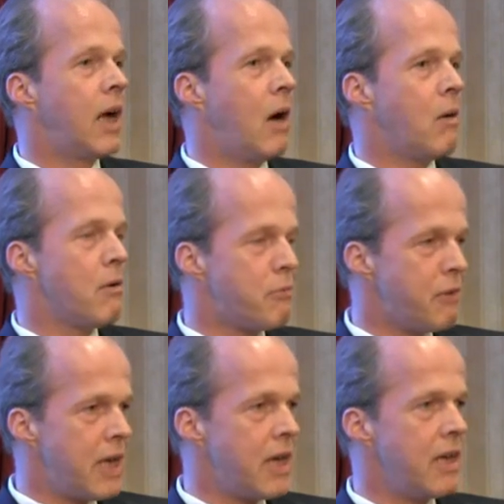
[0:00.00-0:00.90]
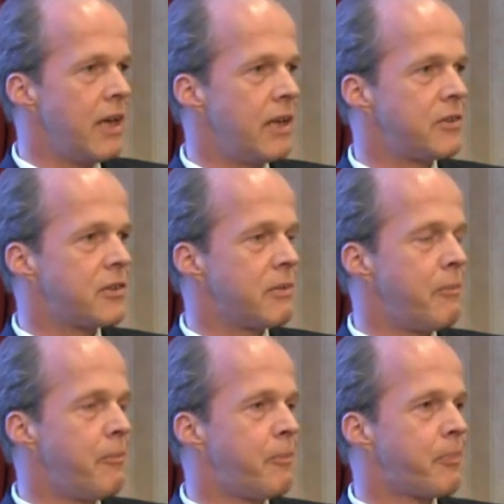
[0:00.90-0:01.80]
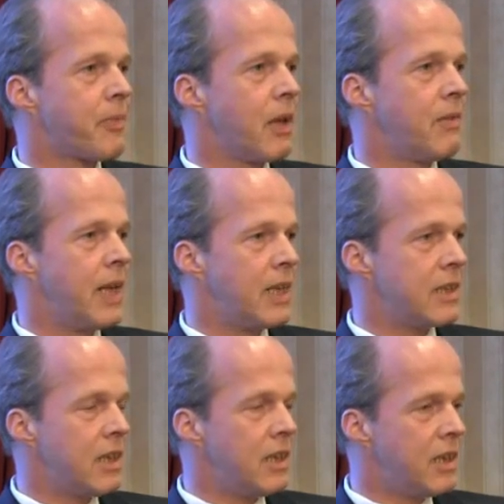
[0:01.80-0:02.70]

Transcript: Our fear is that